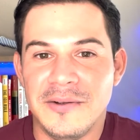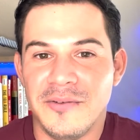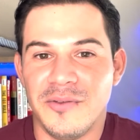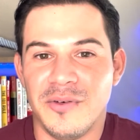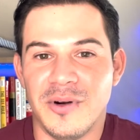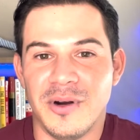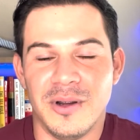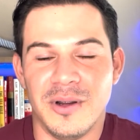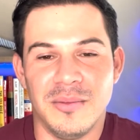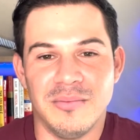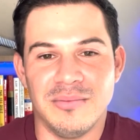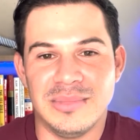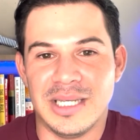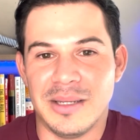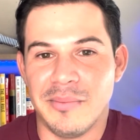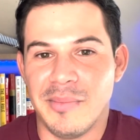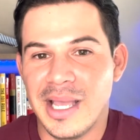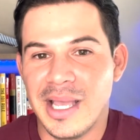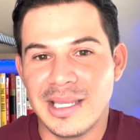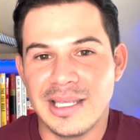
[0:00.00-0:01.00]
from
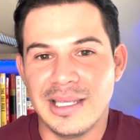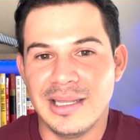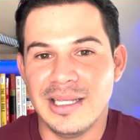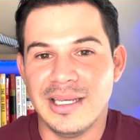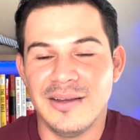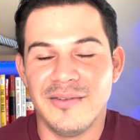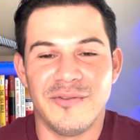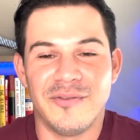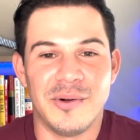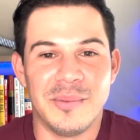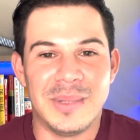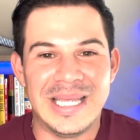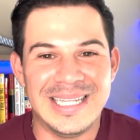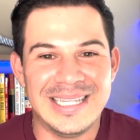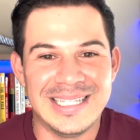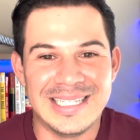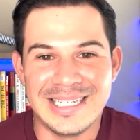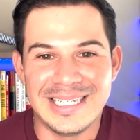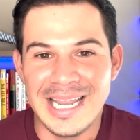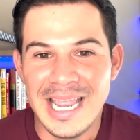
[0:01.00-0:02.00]
Temecula, from
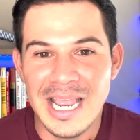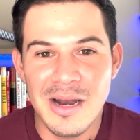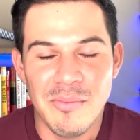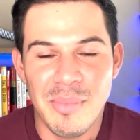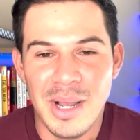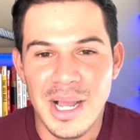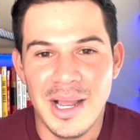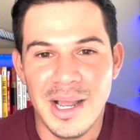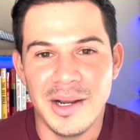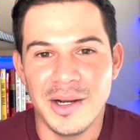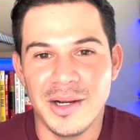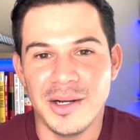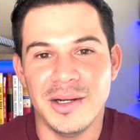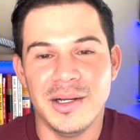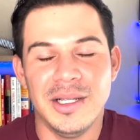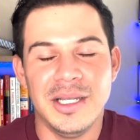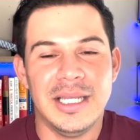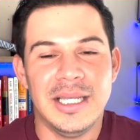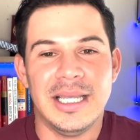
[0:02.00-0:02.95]
Inland Empire,